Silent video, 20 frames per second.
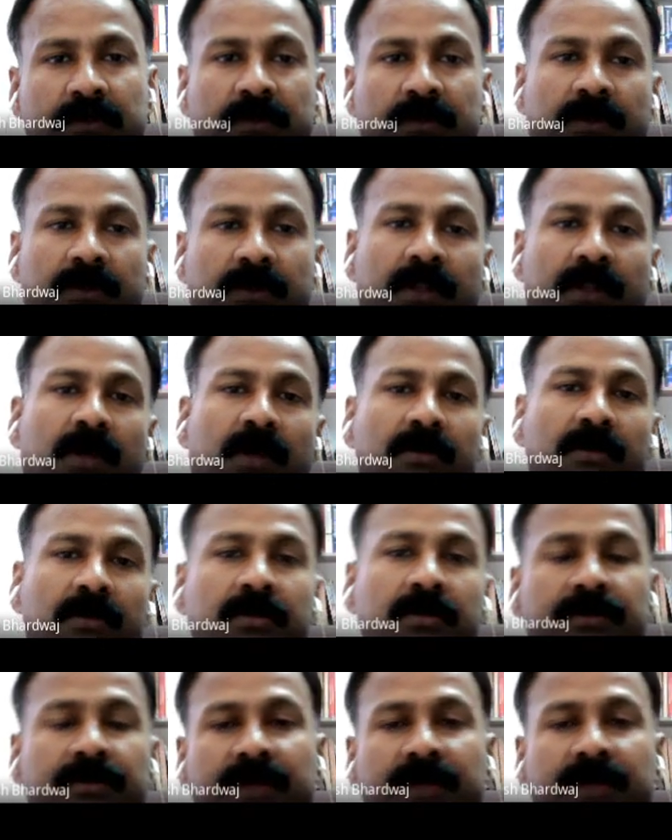Now,
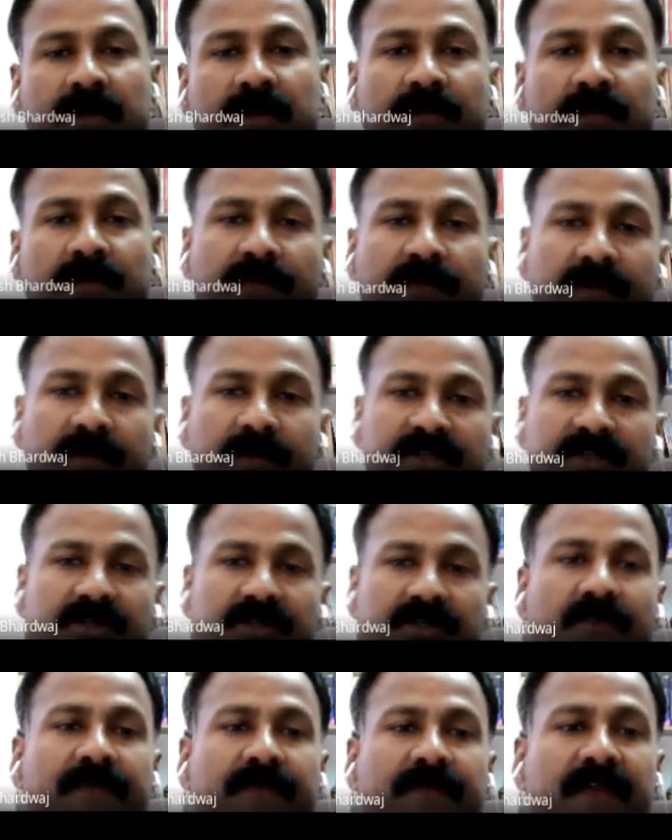the confirmation
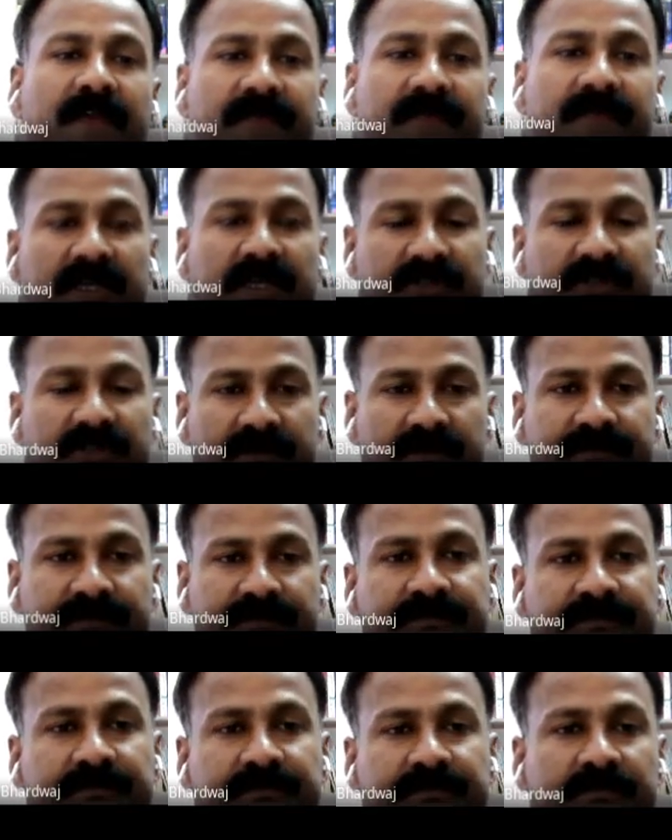of wave nature.
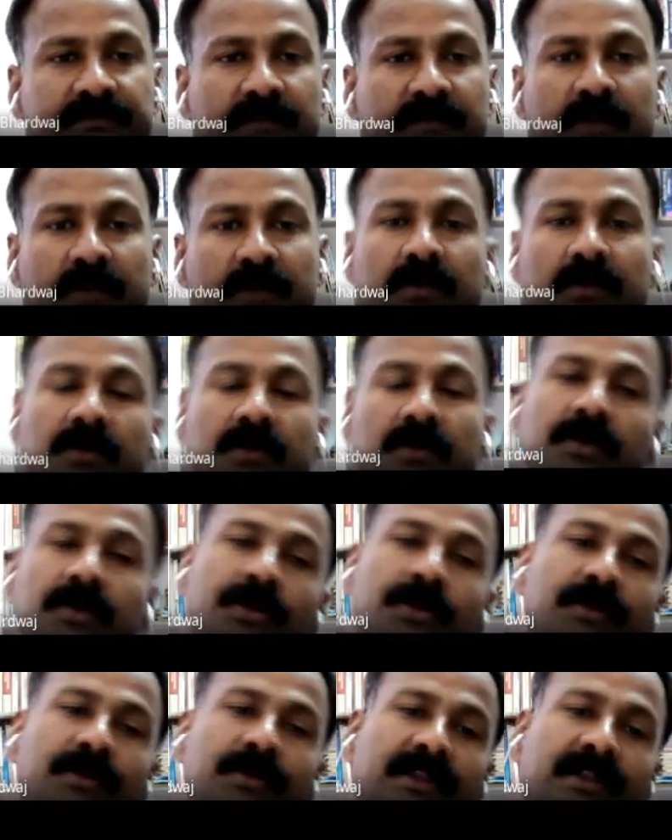
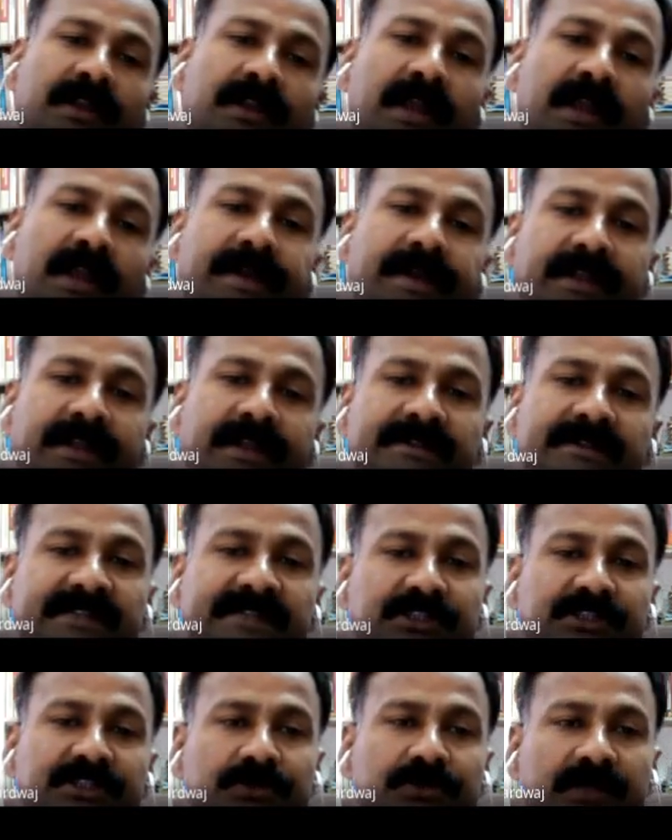During the 19th
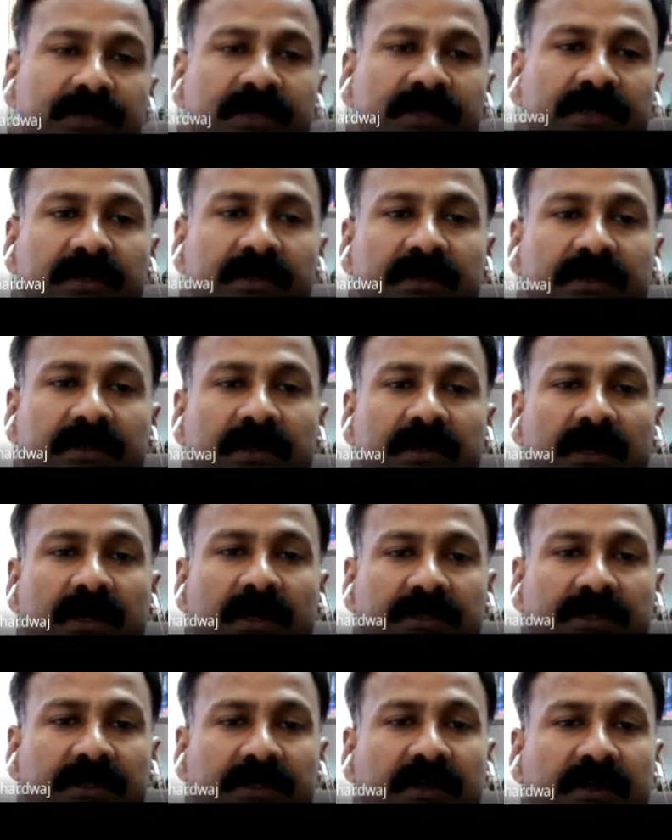century,
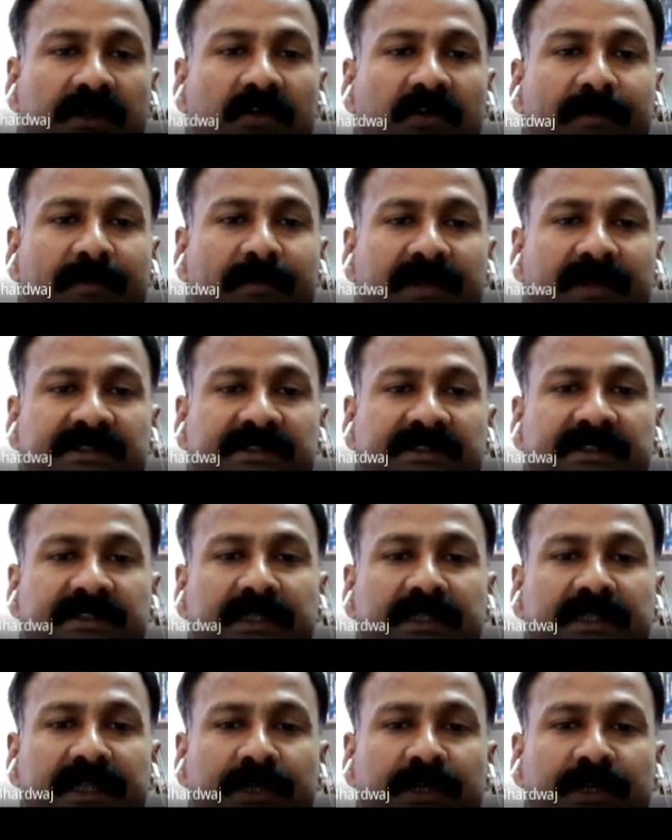other developments
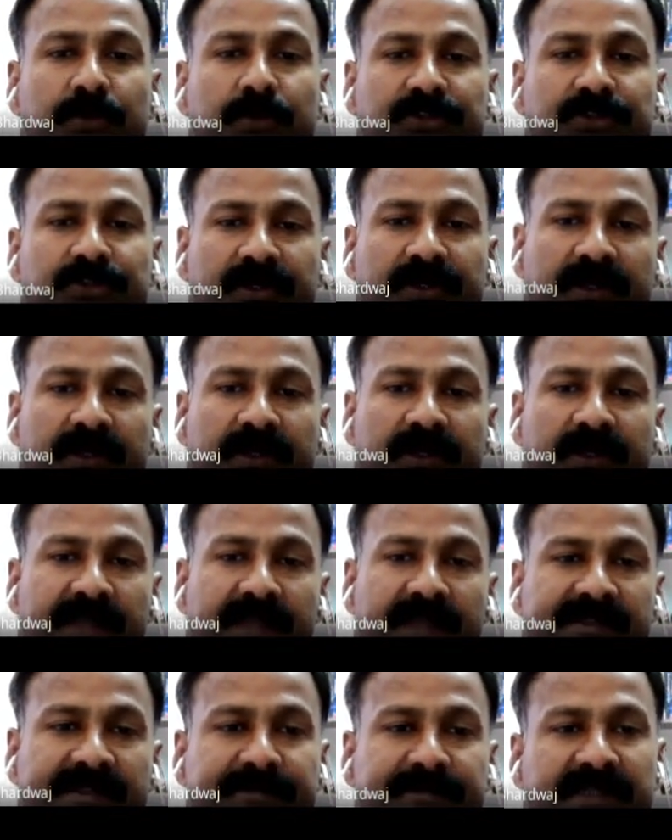lead to general
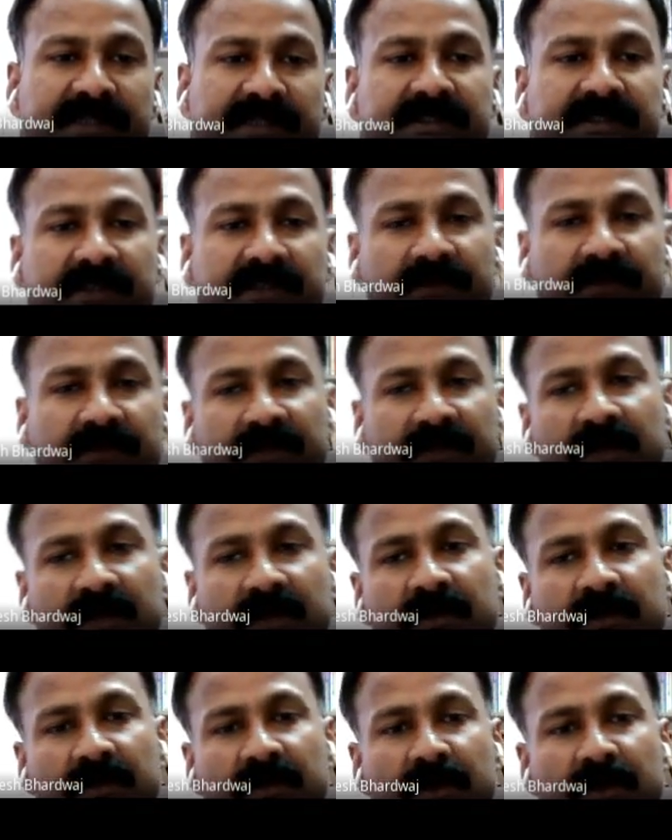acceptance of the
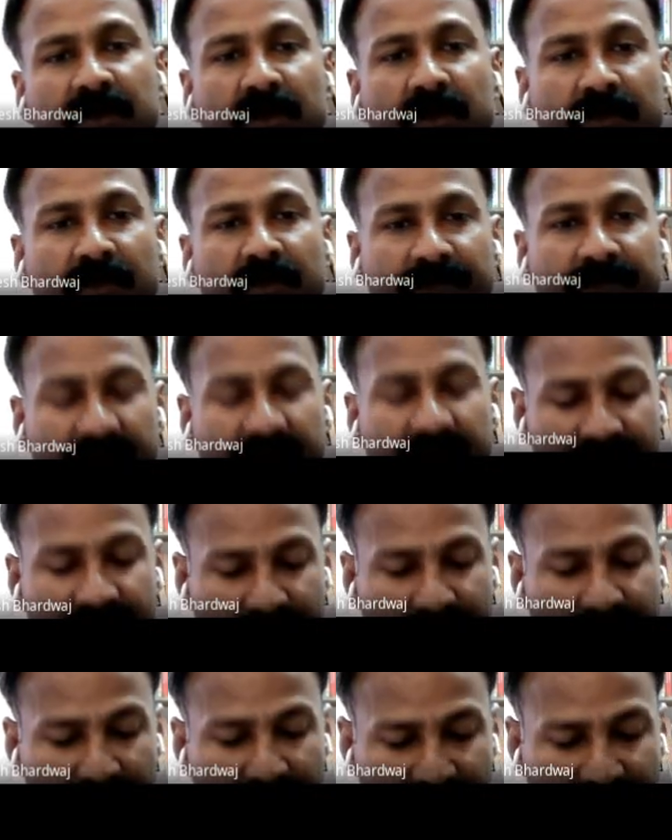wave theory
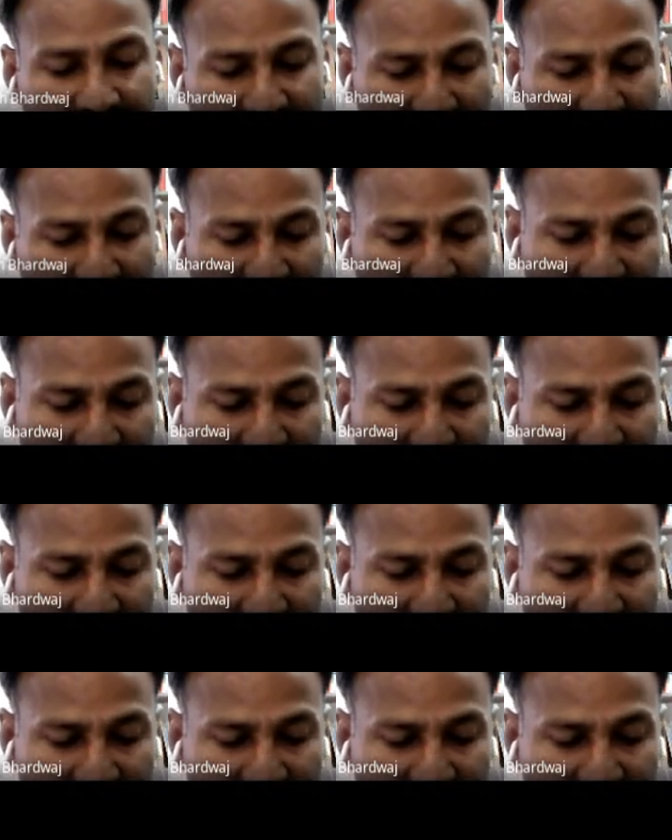of light.